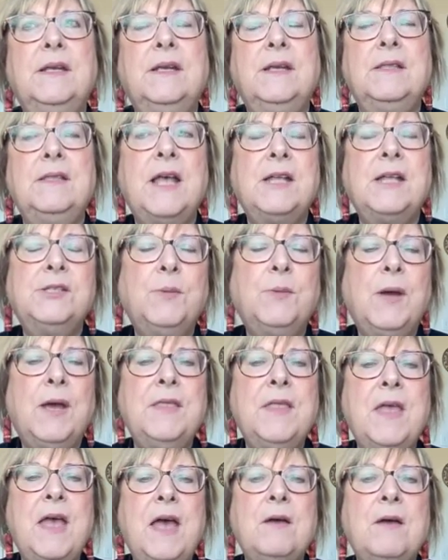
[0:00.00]
That's why
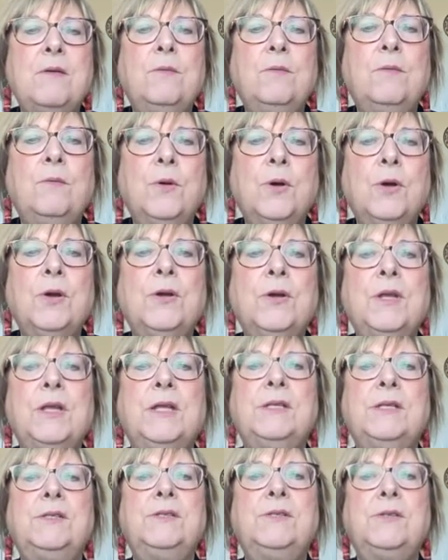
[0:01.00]
that word
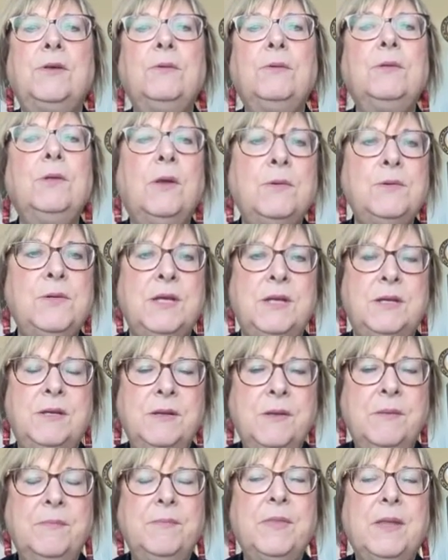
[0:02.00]
is so loaded.
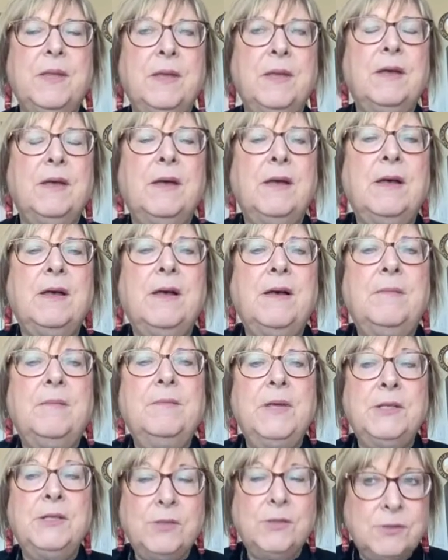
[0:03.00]

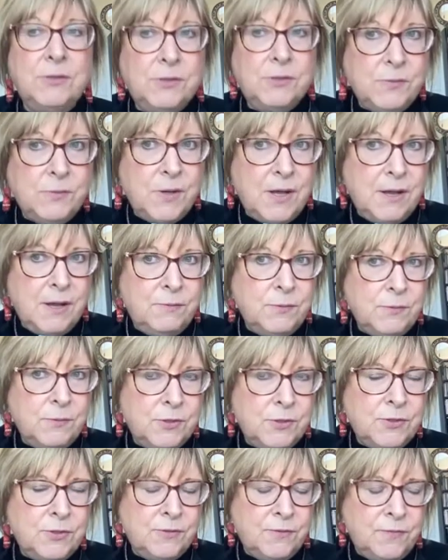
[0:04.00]
Um, it's also why
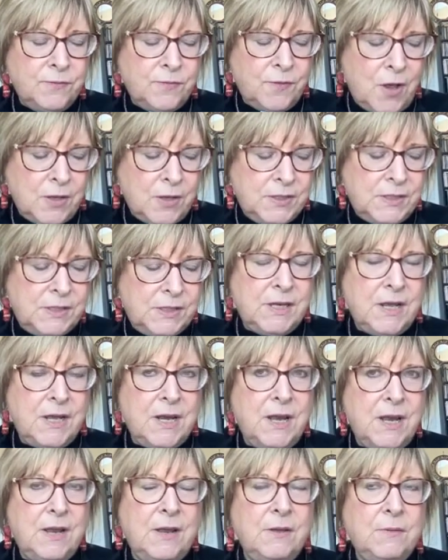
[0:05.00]
Richard Falk's
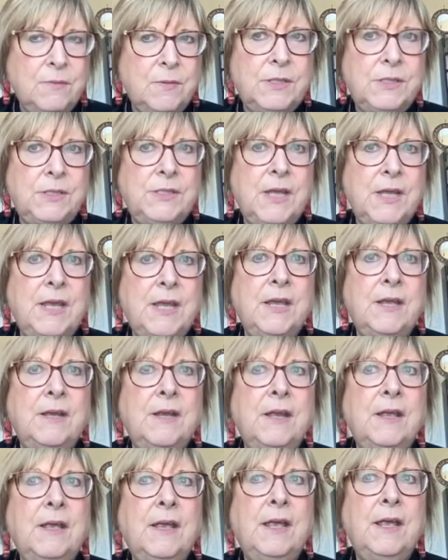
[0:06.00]
study was
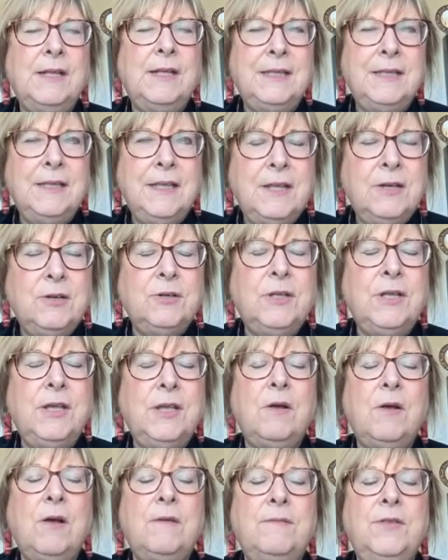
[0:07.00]
taken literally
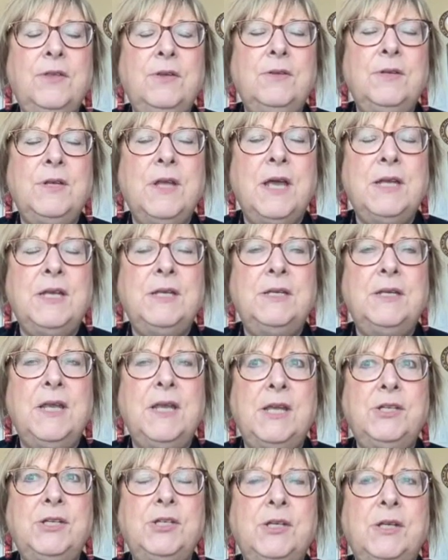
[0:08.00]
off the United
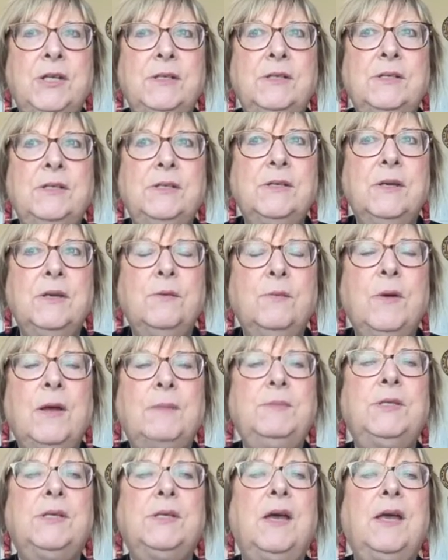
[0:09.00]
Nations
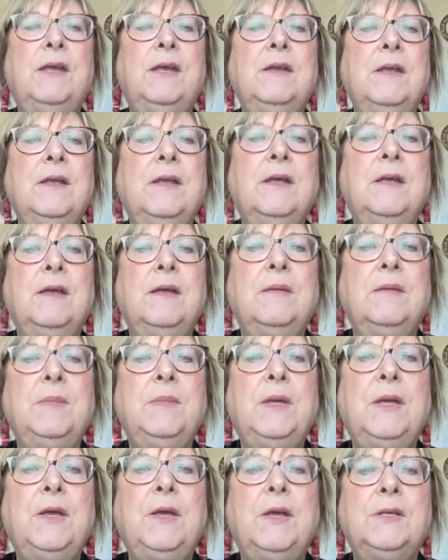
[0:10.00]
website
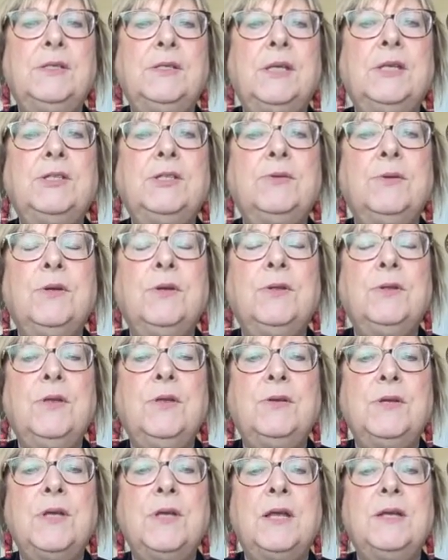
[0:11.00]
because Israel and the
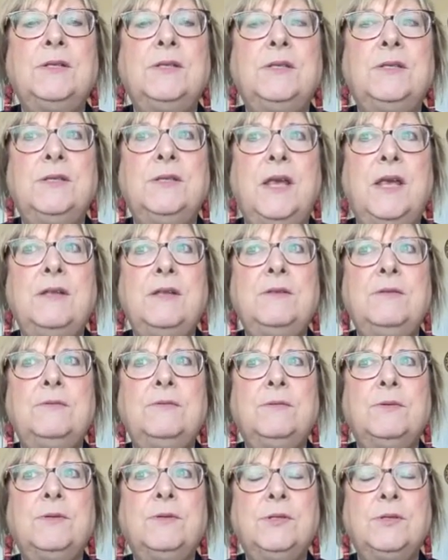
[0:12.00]
United
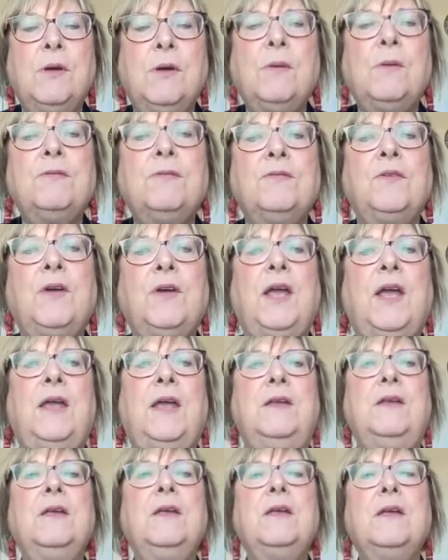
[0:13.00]
States were so
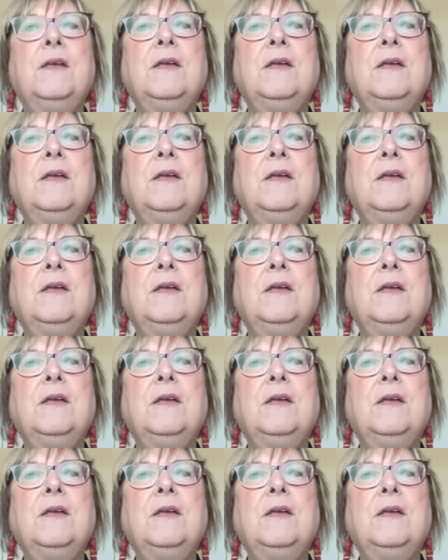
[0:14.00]
afraid